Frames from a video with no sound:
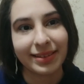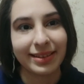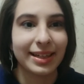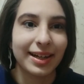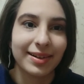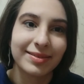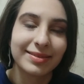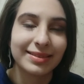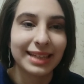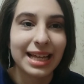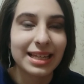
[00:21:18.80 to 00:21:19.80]
Yeah,
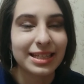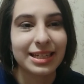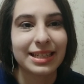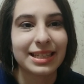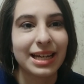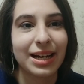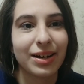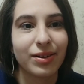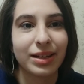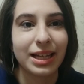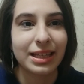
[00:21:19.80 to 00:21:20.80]
that's just
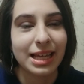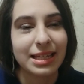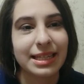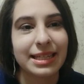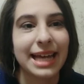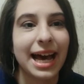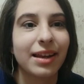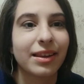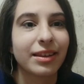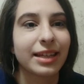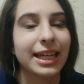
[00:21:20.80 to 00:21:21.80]
so, that's a
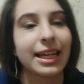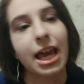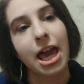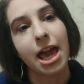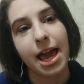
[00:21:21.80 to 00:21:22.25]
sad thing.